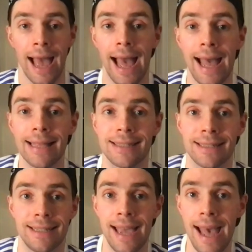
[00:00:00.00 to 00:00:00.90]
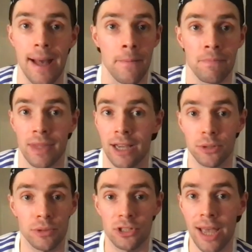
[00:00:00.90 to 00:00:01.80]
And yeah, as
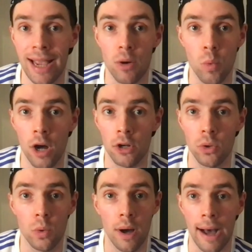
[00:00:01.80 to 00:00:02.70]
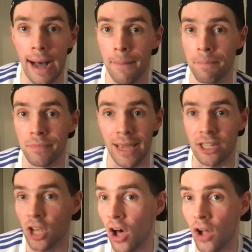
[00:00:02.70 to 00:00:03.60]
I was saying, 1-1.
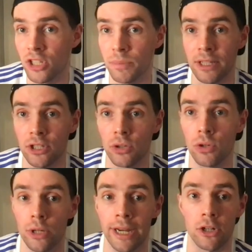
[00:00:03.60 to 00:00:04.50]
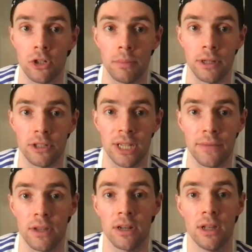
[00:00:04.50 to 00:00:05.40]
It's hard to be too critical because
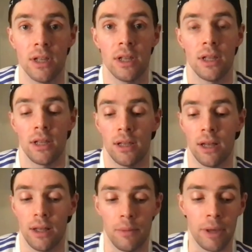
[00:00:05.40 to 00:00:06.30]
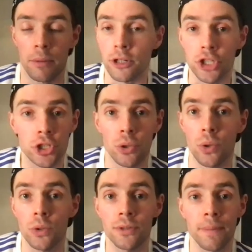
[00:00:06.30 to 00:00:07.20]
given we were
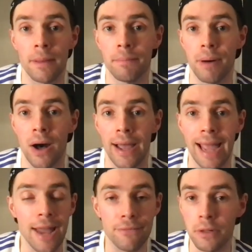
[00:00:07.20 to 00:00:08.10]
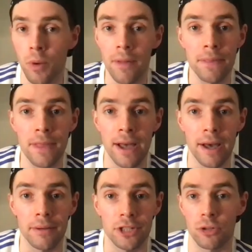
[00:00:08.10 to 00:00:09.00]
assured by everyone
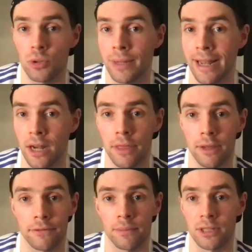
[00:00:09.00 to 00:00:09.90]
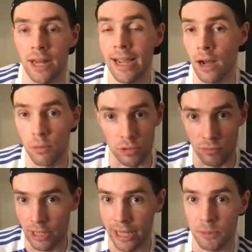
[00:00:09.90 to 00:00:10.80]
that Chelsea would get nothing from today, I wasn't
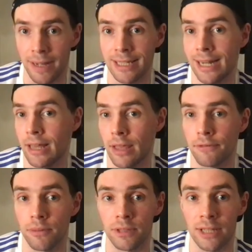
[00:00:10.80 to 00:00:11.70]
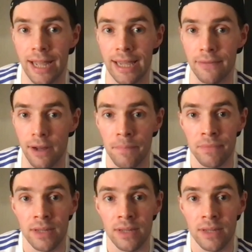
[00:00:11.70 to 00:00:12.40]
really expecting anything from today either.